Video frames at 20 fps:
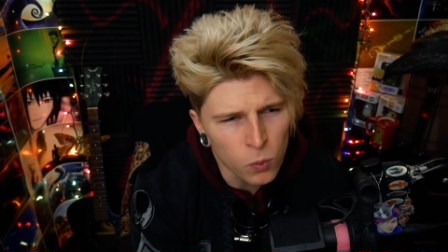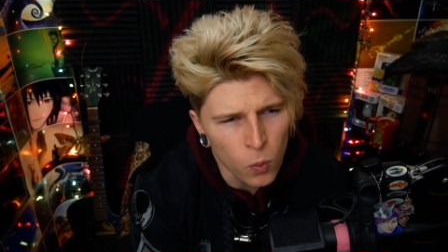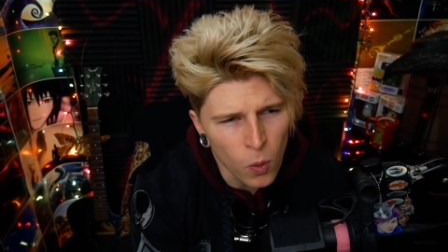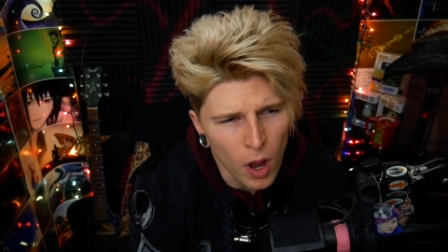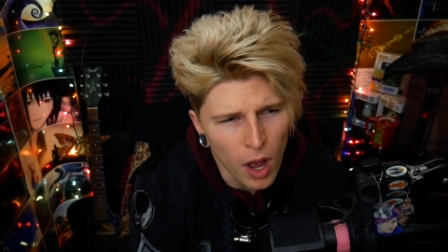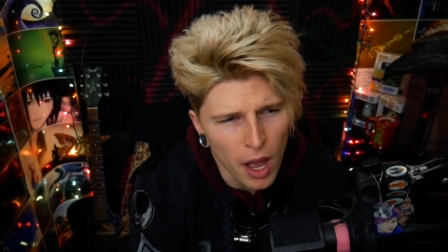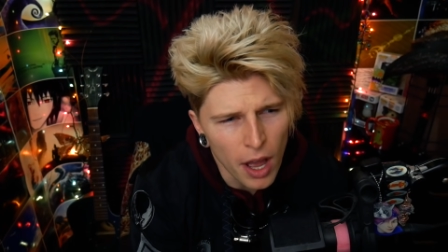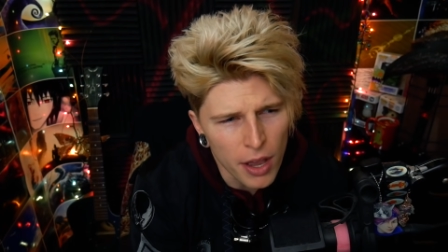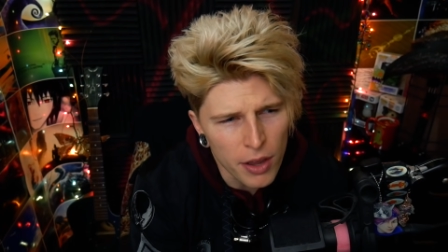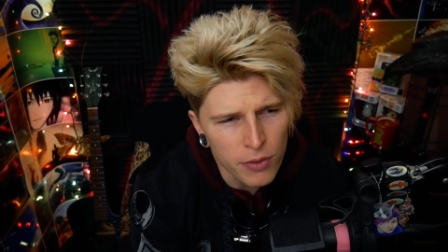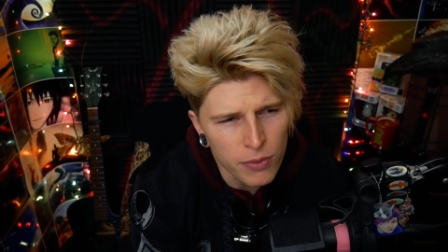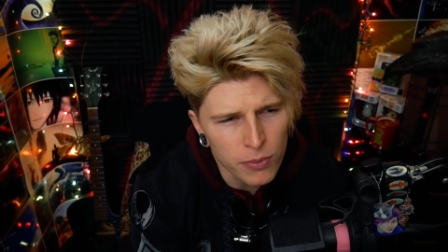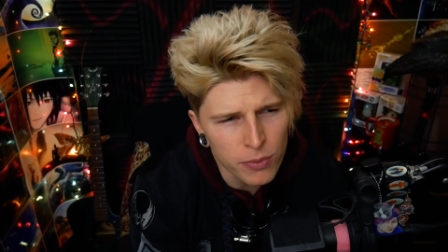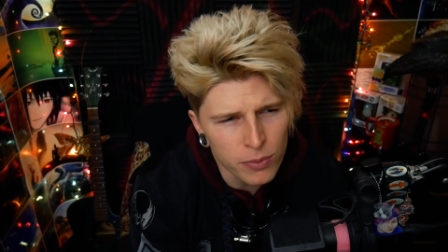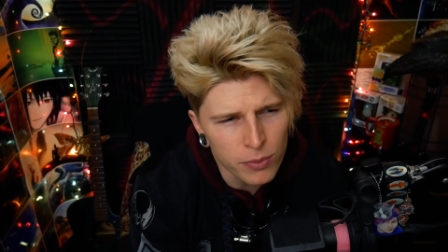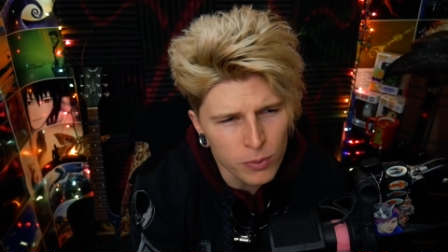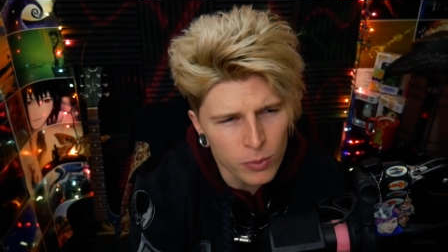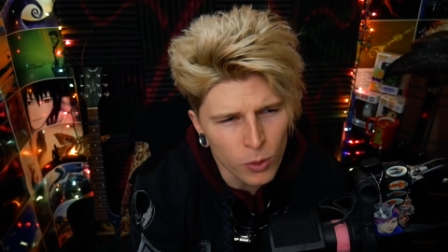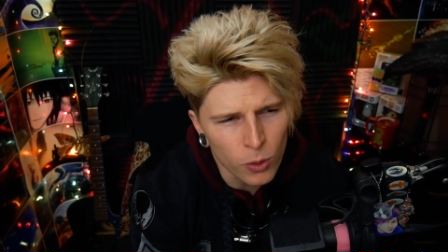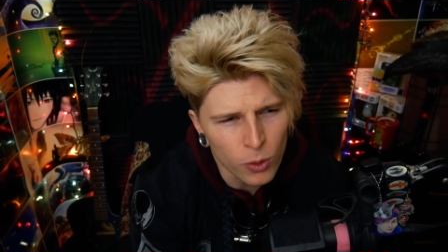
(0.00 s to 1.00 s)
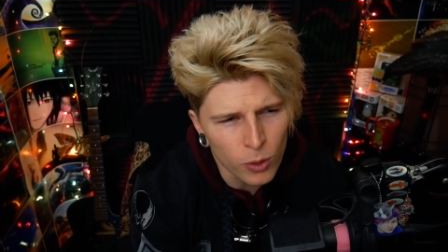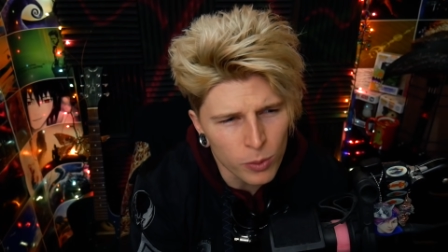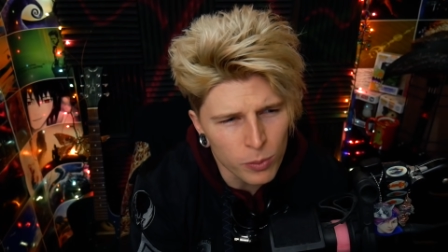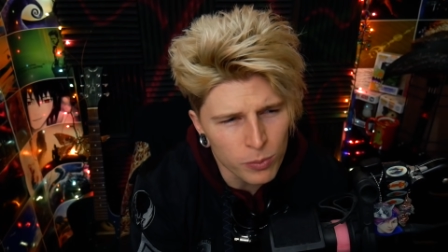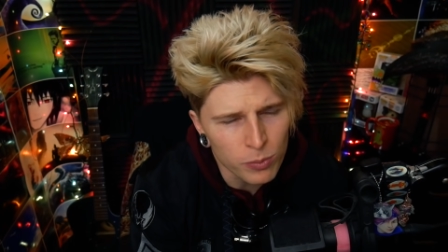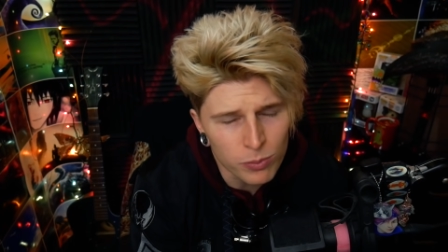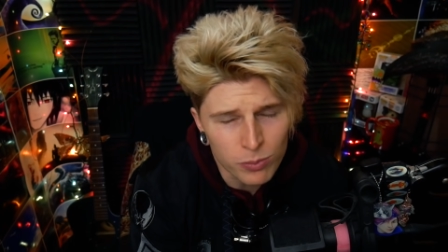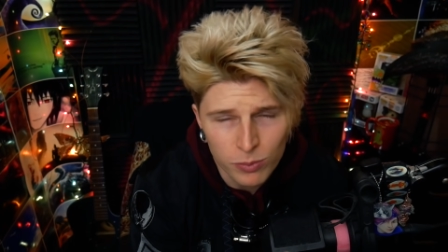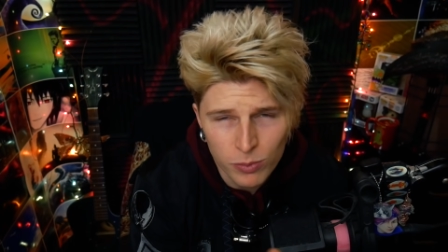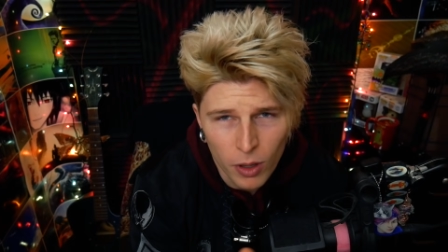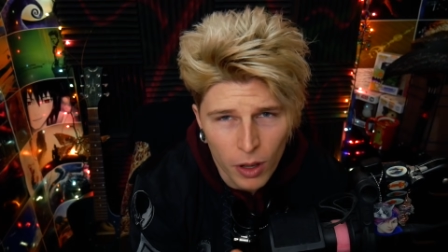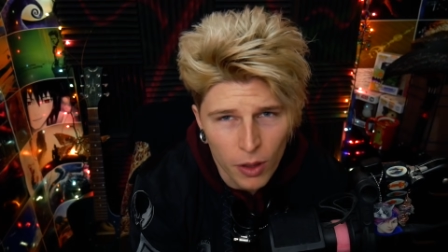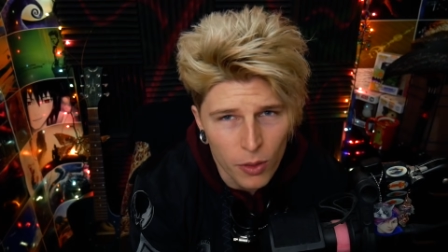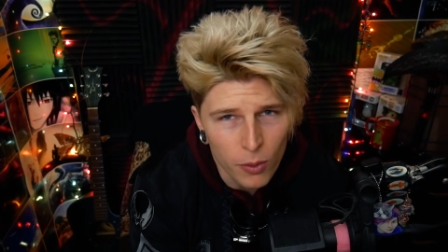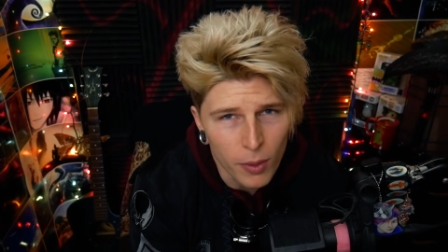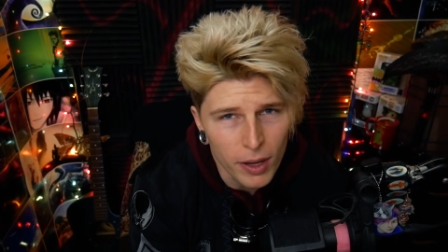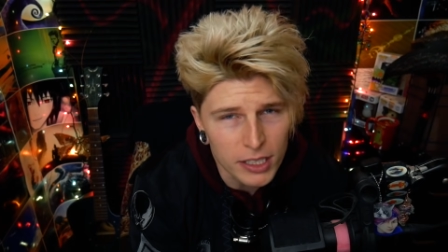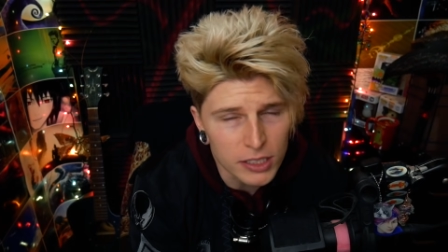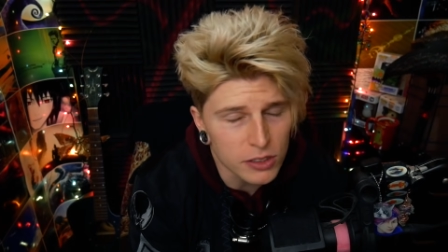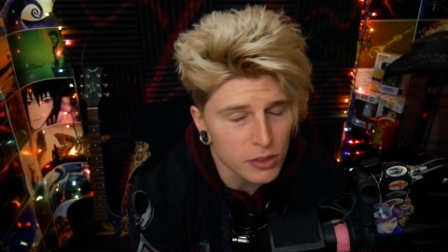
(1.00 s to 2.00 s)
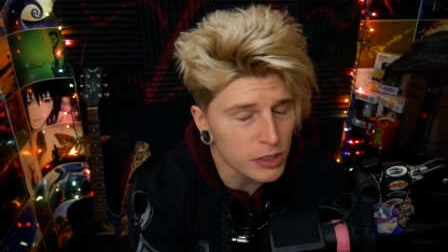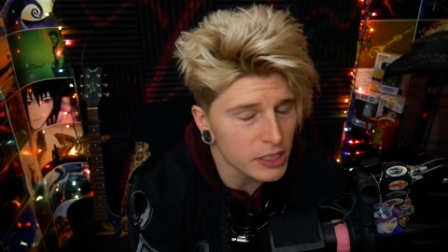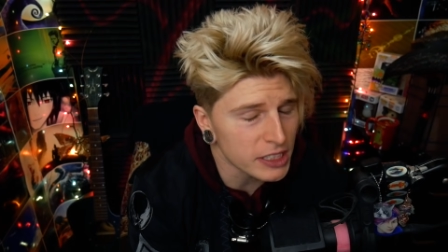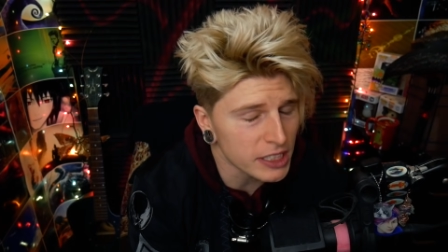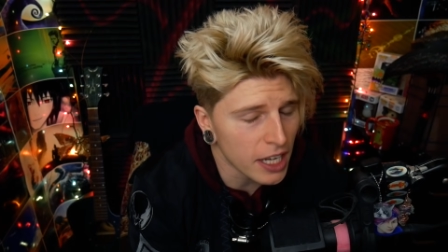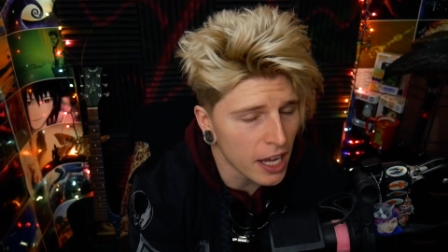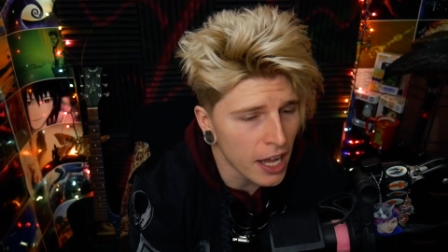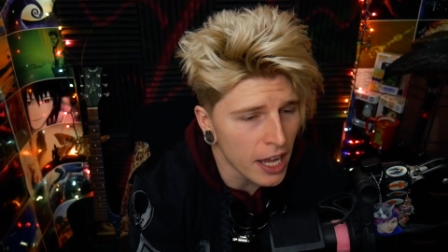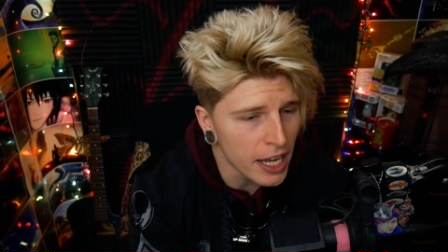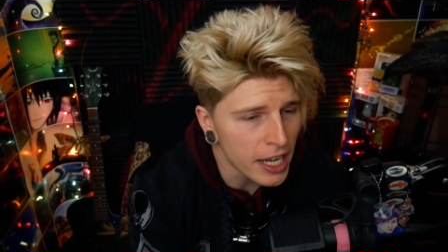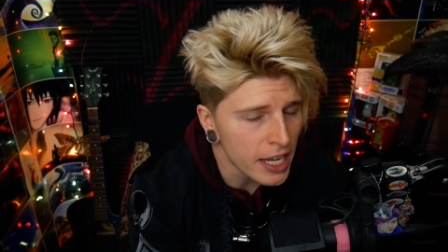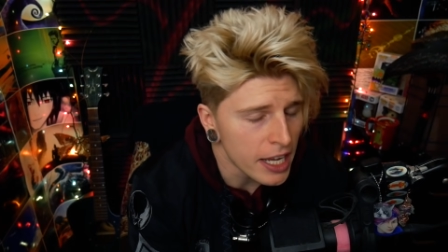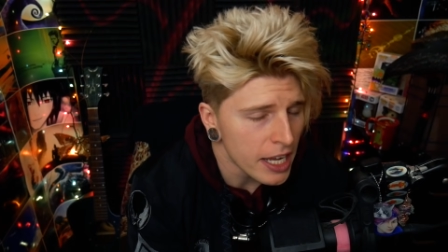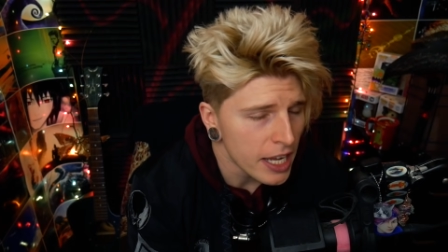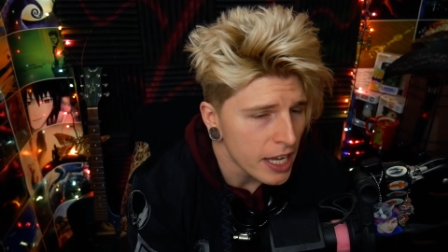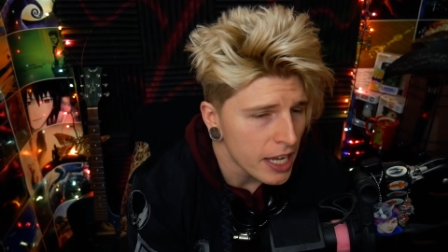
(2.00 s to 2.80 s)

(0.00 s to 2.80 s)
wife, or otherwise known as Kai,